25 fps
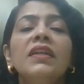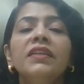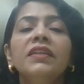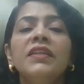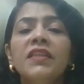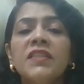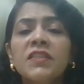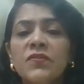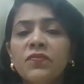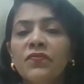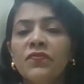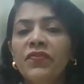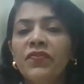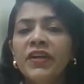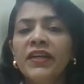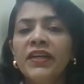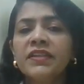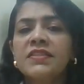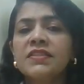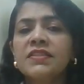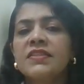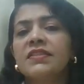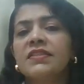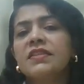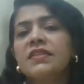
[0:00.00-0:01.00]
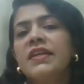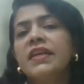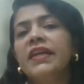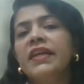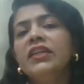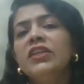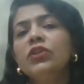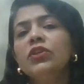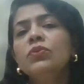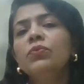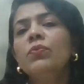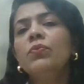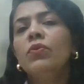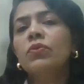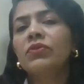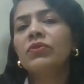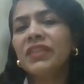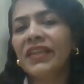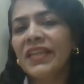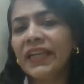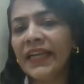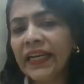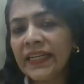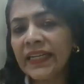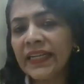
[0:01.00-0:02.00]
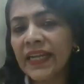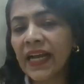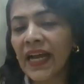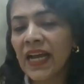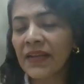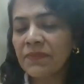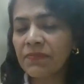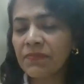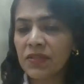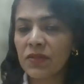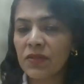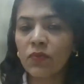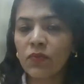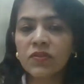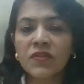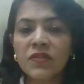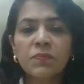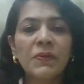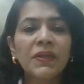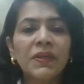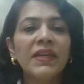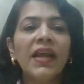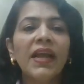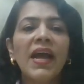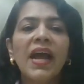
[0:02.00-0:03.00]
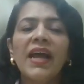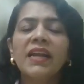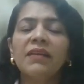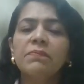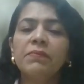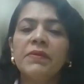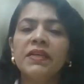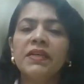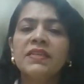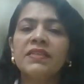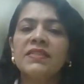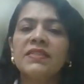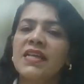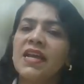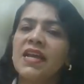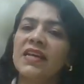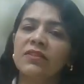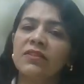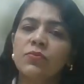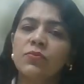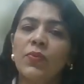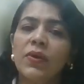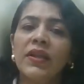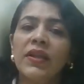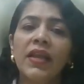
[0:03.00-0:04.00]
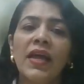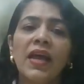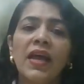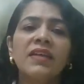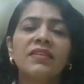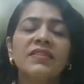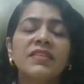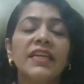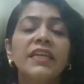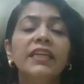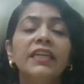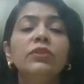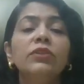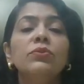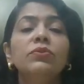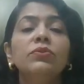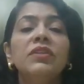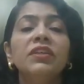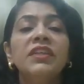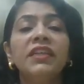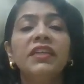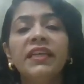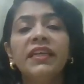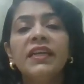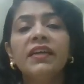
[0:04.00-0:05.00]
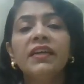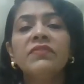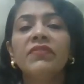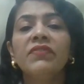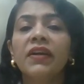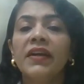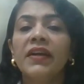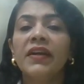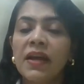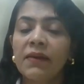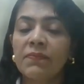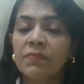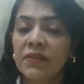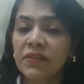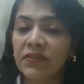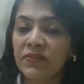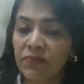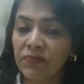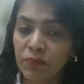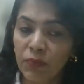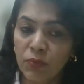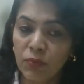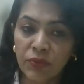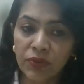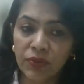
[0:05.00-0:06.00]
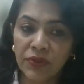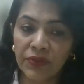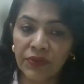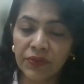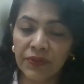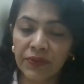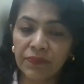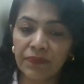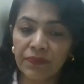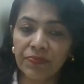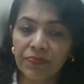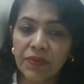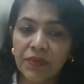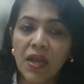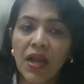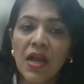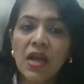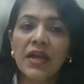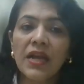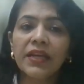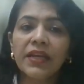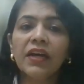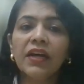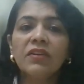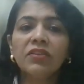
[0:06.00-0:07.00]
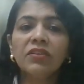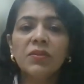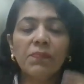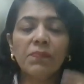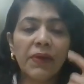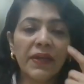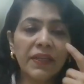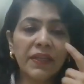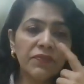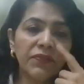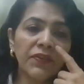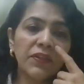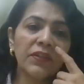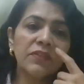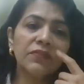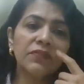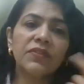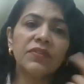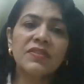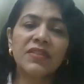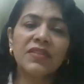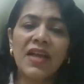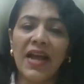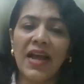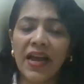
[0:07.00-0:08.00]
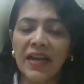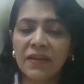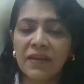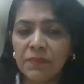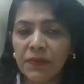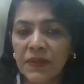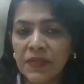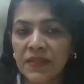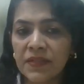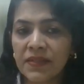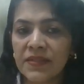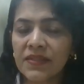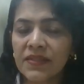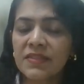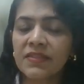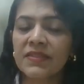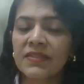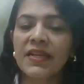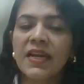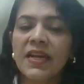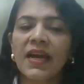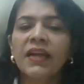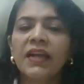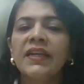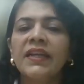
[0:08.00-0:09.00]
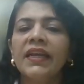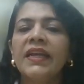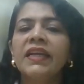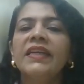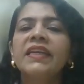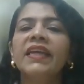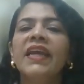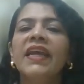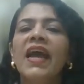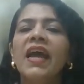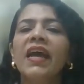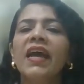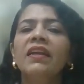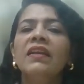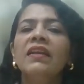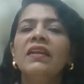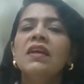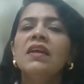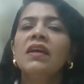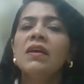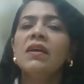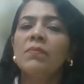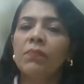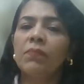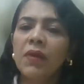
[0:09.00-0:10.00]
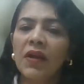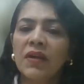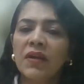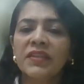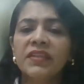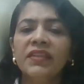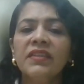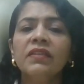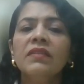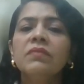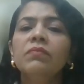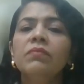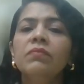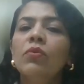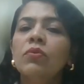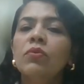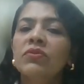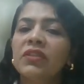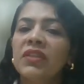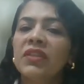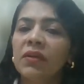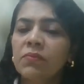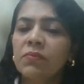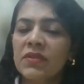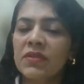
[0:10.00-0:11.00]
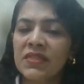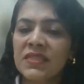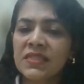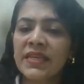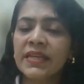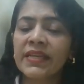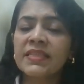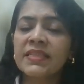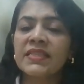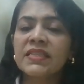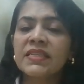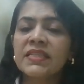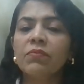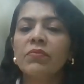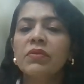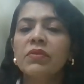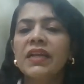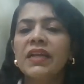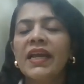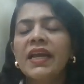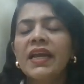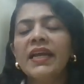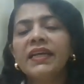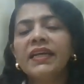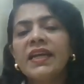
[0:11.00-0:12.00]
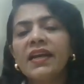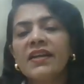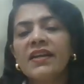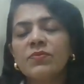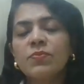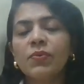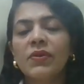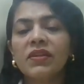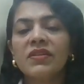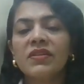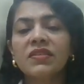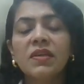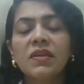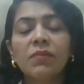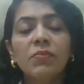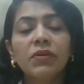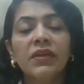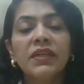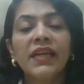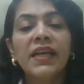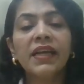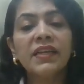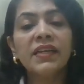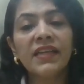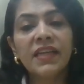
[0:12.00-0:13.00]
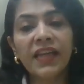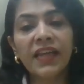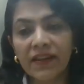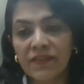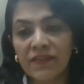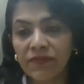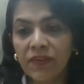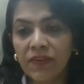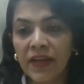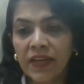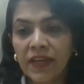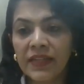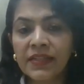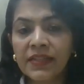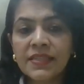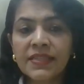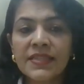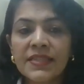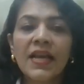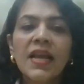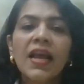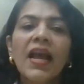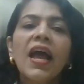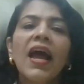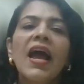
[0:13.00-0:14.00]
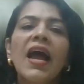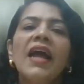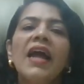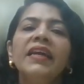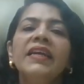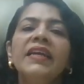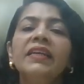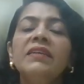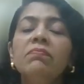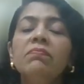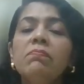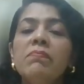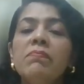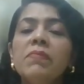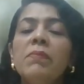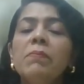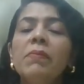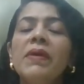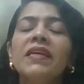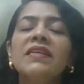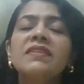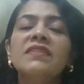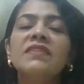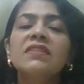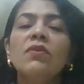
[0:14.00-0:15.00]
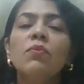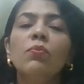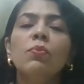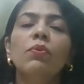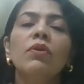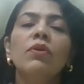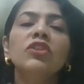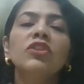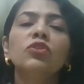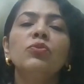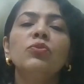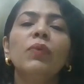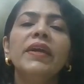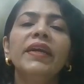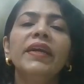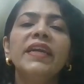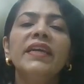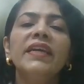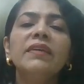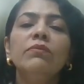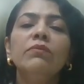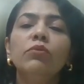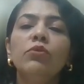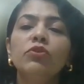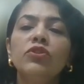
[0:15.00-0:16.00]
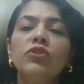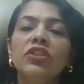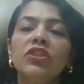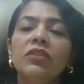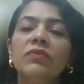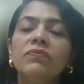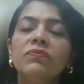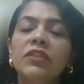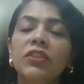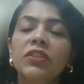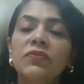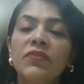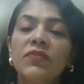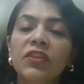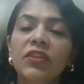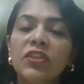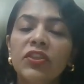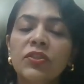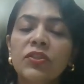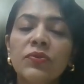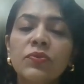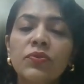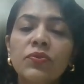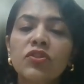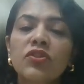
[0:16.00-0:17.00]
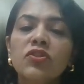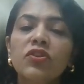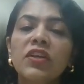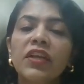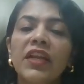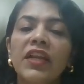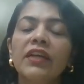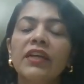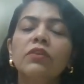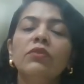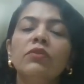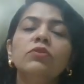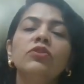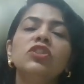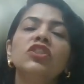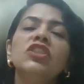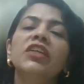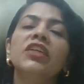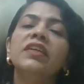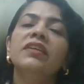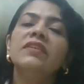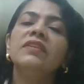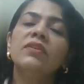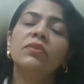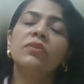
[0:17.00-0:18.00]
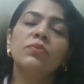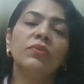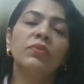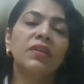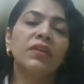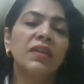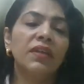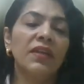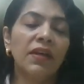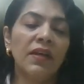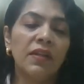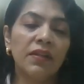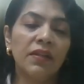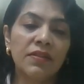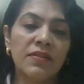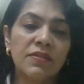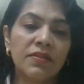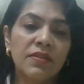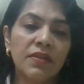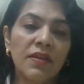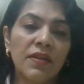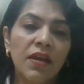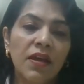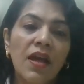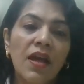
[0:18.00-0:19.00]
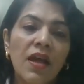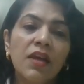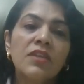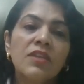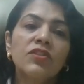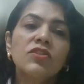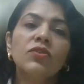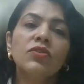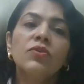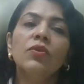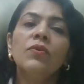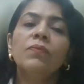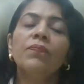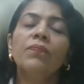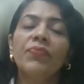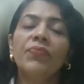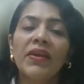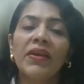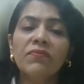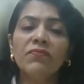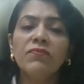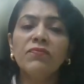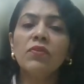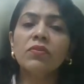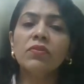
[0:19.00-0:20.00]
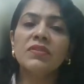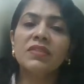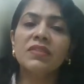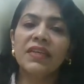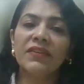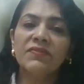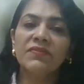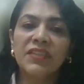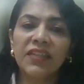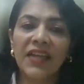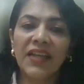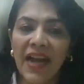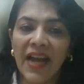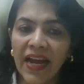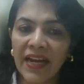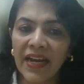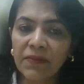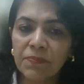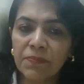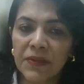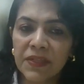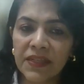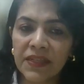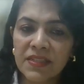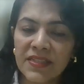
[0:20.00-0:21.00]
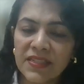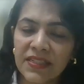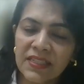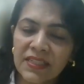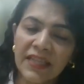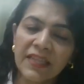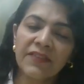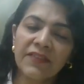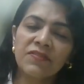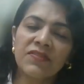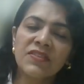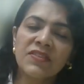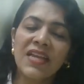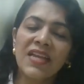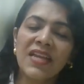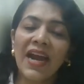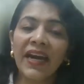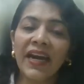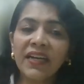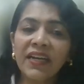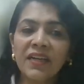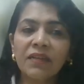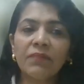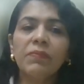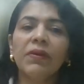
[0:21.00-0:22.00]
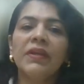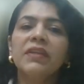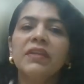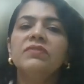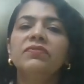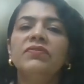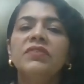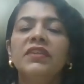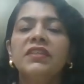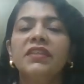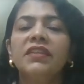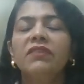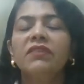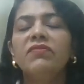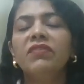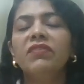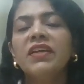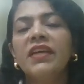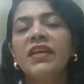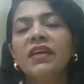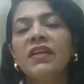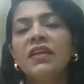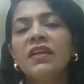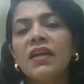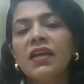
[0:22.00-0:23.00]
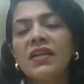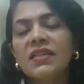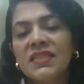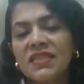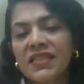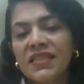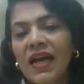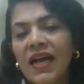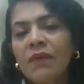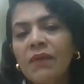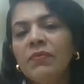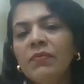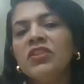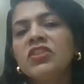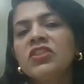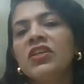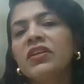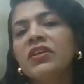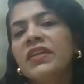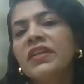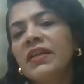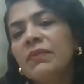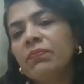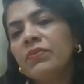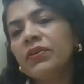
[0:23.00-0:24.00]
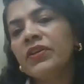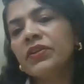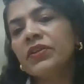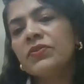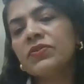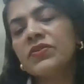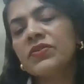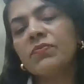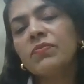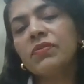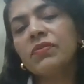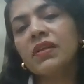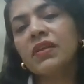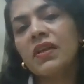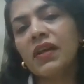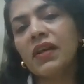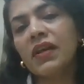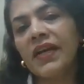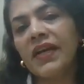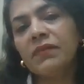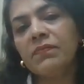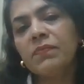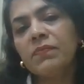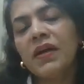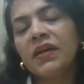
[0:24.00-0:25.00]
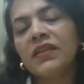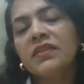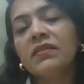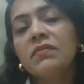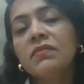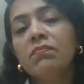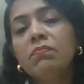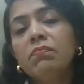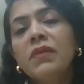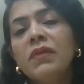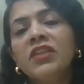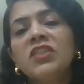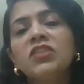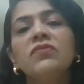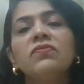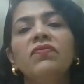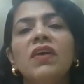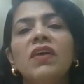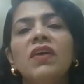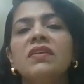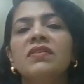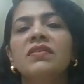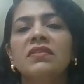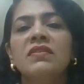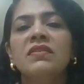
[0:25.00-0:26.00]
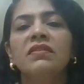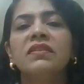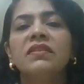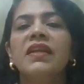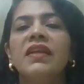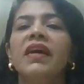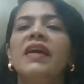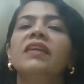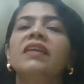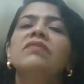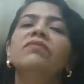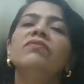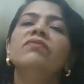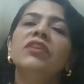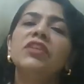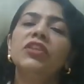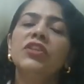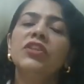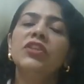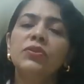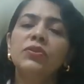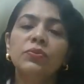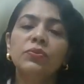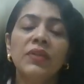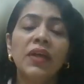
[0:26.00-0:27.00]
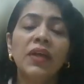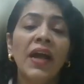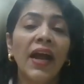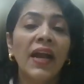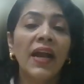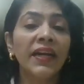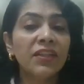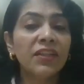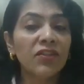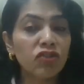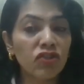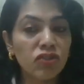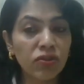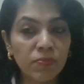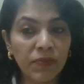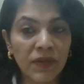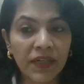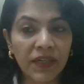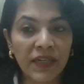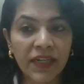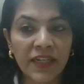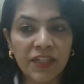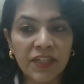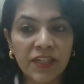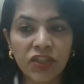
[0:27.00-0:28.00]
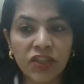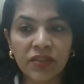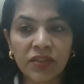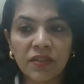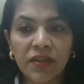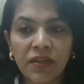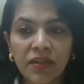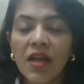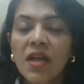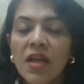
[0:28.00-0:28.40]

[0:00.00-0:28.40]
This fits into both E-type slow-speed handpiece as well as into the TF adaptive motor. Now, the benefit of this handpiece is that it can plug in both number 6, number 8, as well as number 10K files, and it mimics the watch winding motion which we use to negotiate the root canals. So M4 safety handpiece gives the added benefit that we can establish a reproducible glide path much faster than when you do the hand instrumentation.